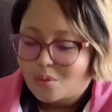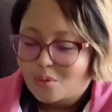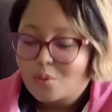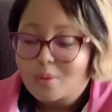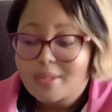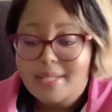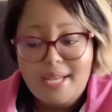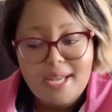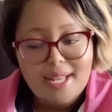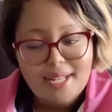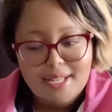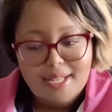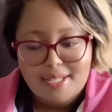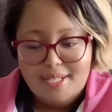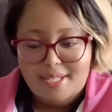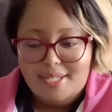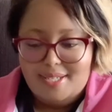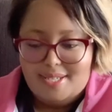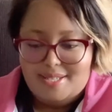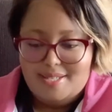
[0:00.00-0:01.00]
like
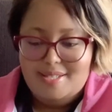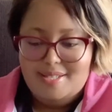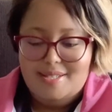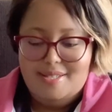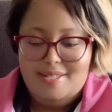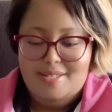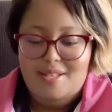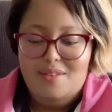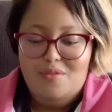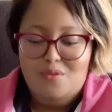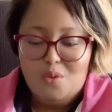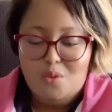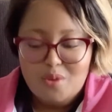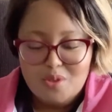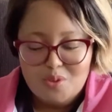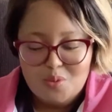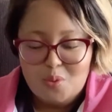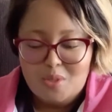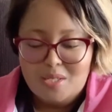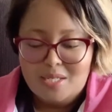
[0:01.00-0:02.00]
it guys i've
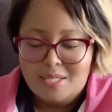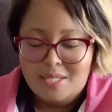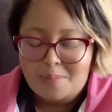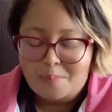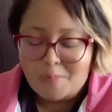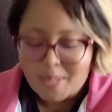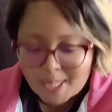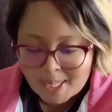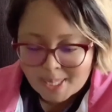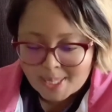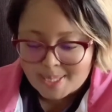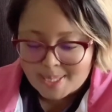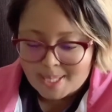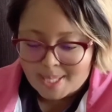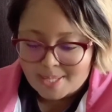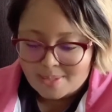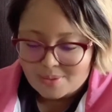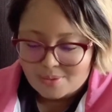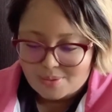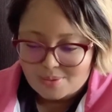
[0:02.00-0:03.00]
always wanted pink
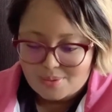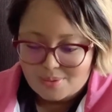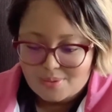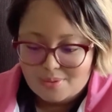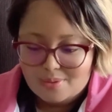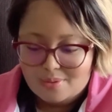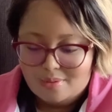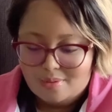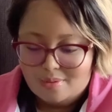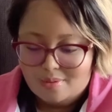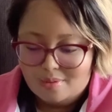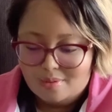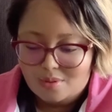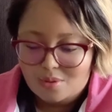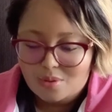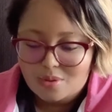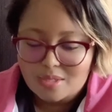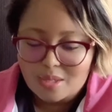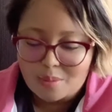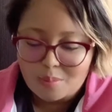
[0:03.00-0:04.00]
sandals
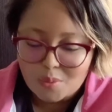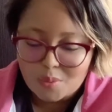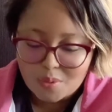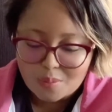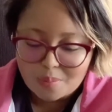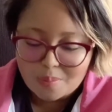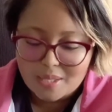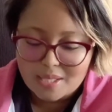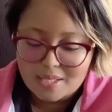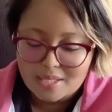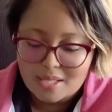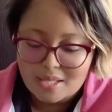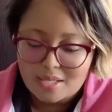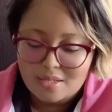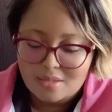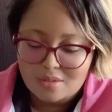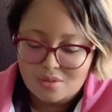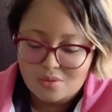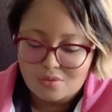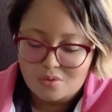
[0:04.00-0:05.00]
because i bought pink
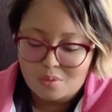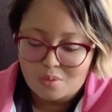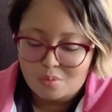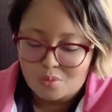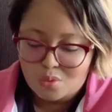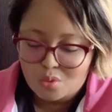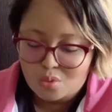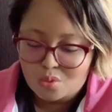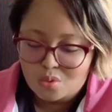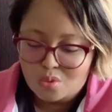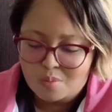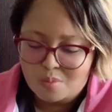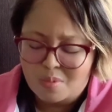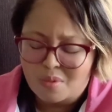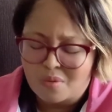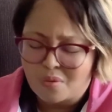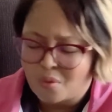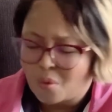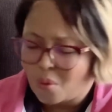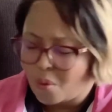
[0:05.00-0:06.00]
sandals from lulu's
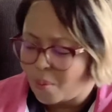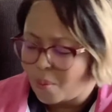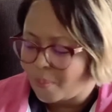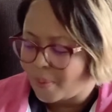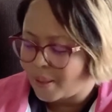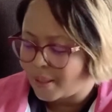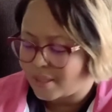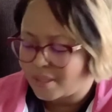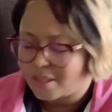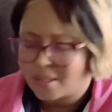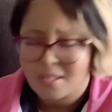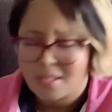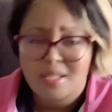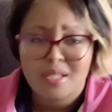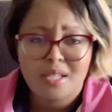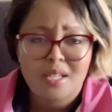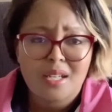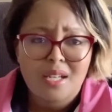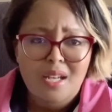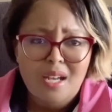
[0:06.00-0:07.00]
before but
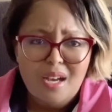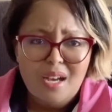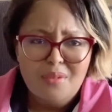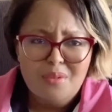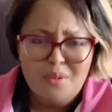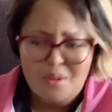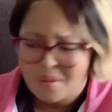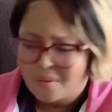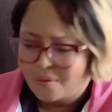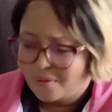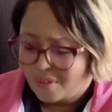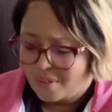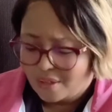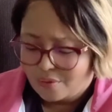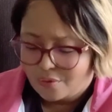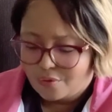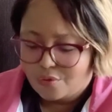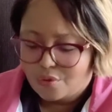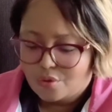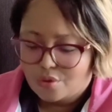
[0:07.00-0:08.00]
i've got a flat
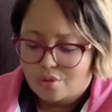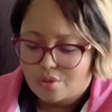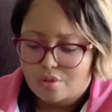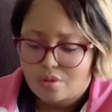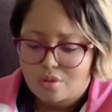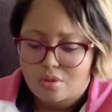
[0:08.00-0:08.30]
foot